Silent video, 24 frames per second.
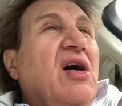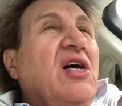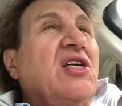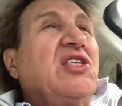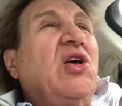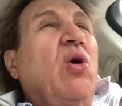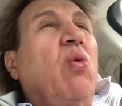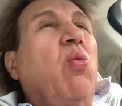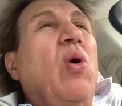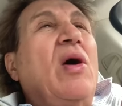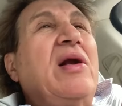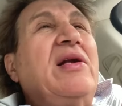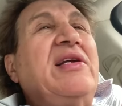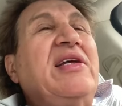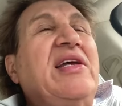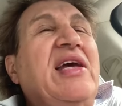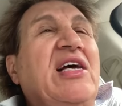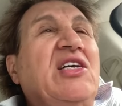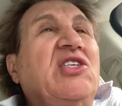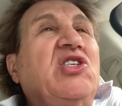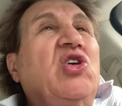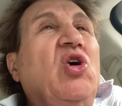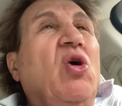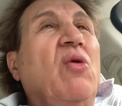So one
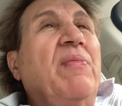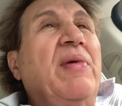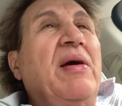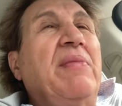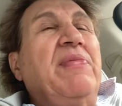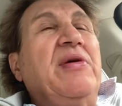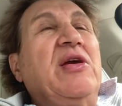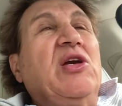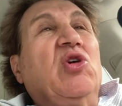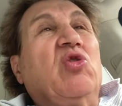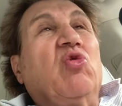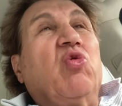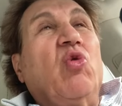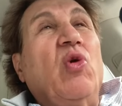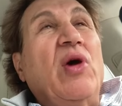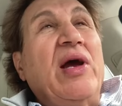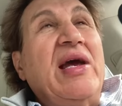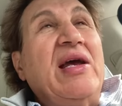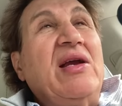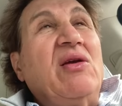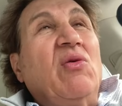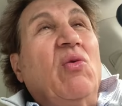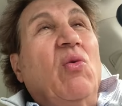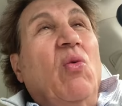DSO may be
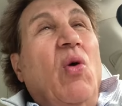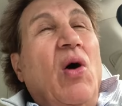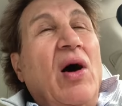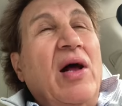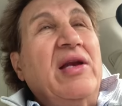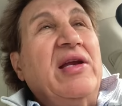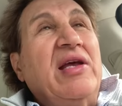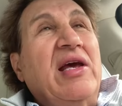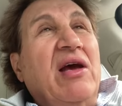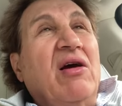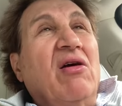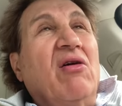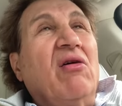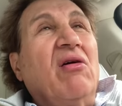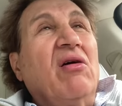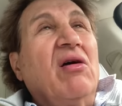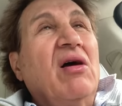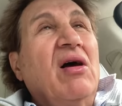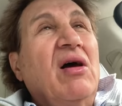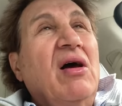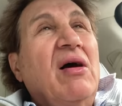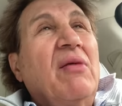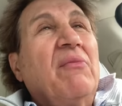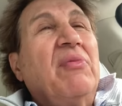great one year,
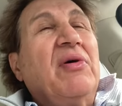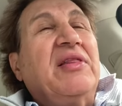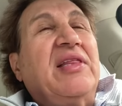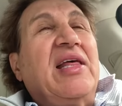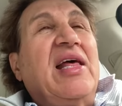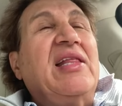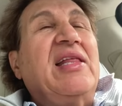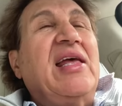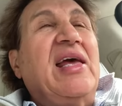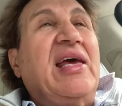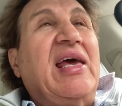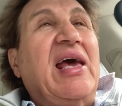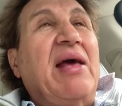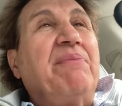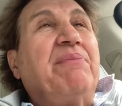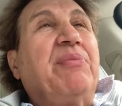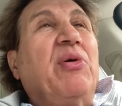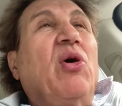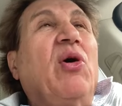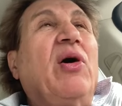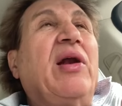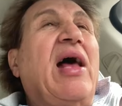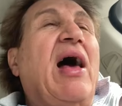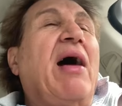but then they get
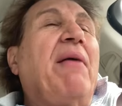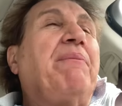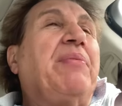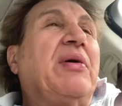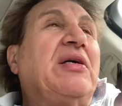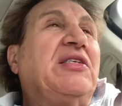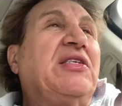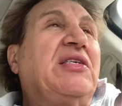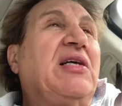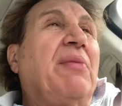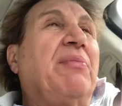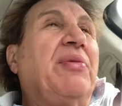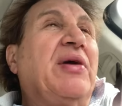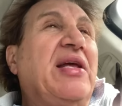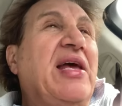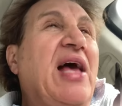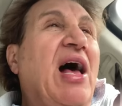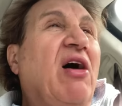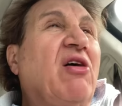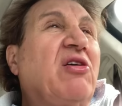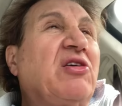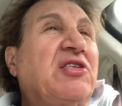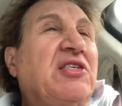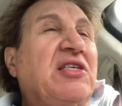bought out by somebody
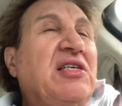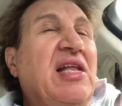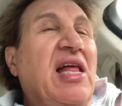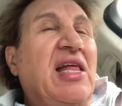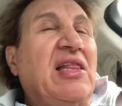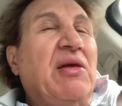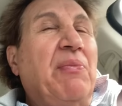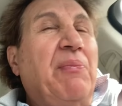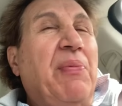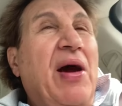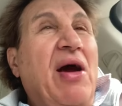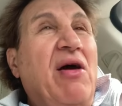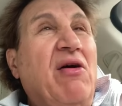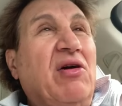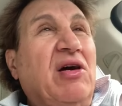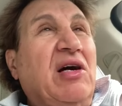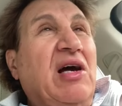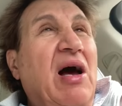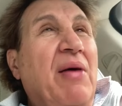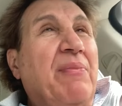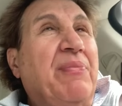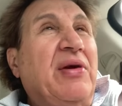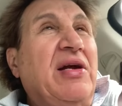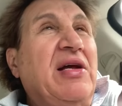else, and then the parent
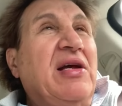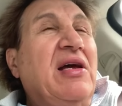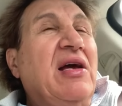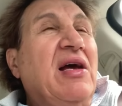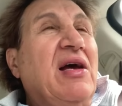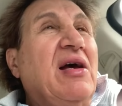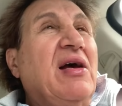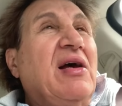company